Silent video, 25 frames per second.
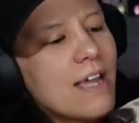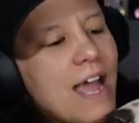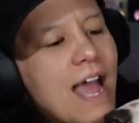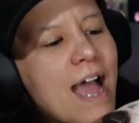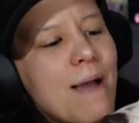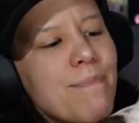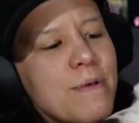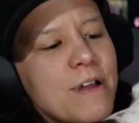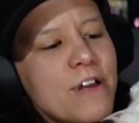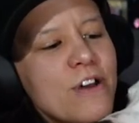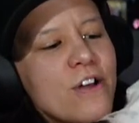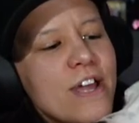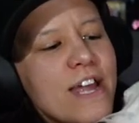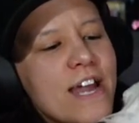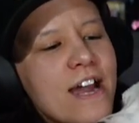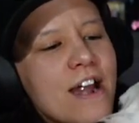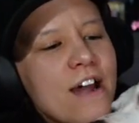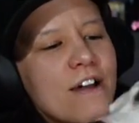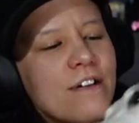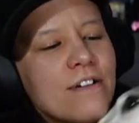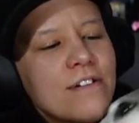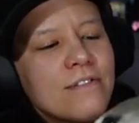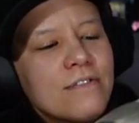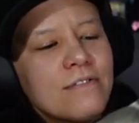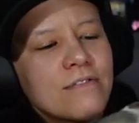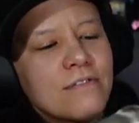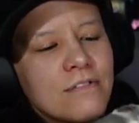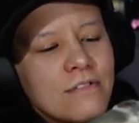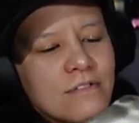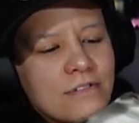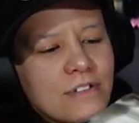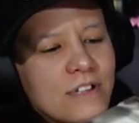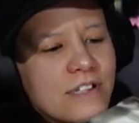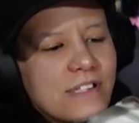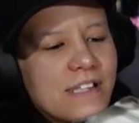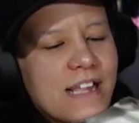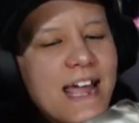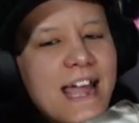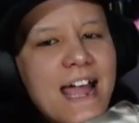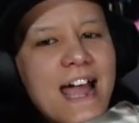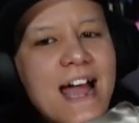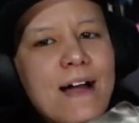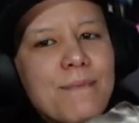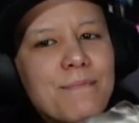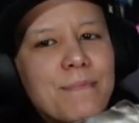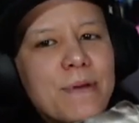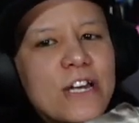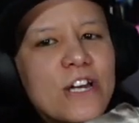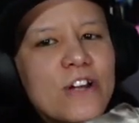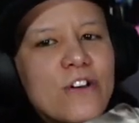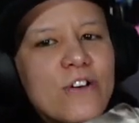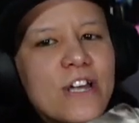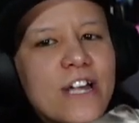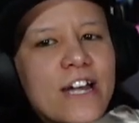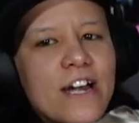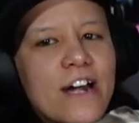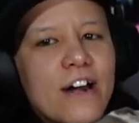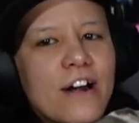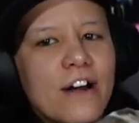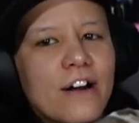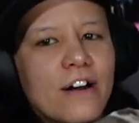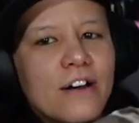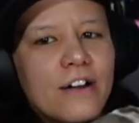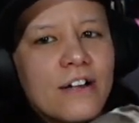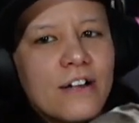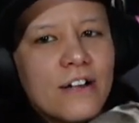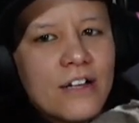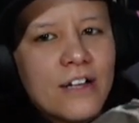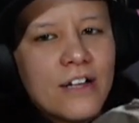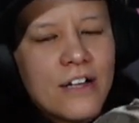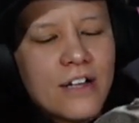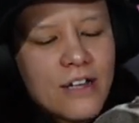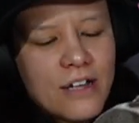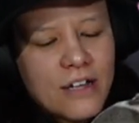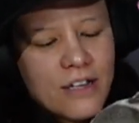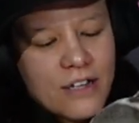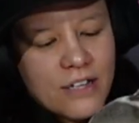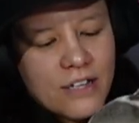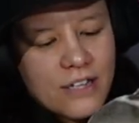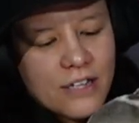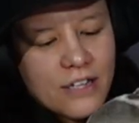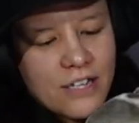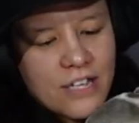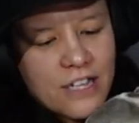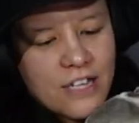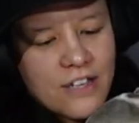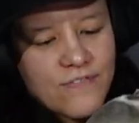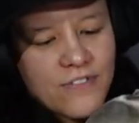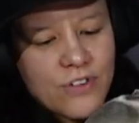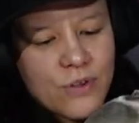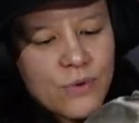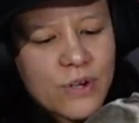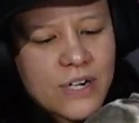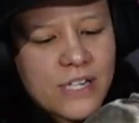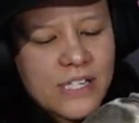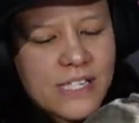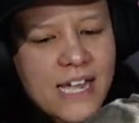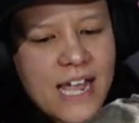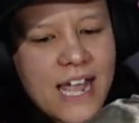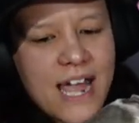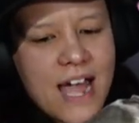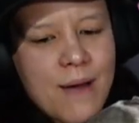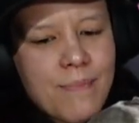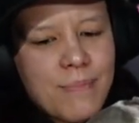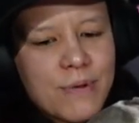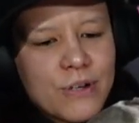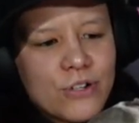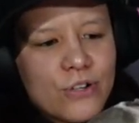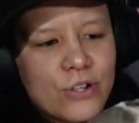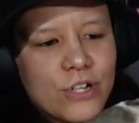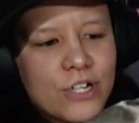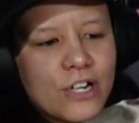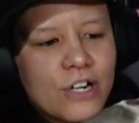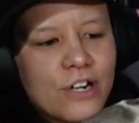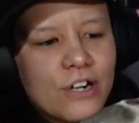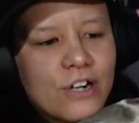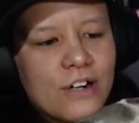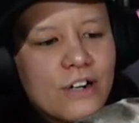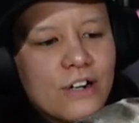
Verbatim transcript: Happy New Year! say Happy New Year. If you want to say Happy New Year.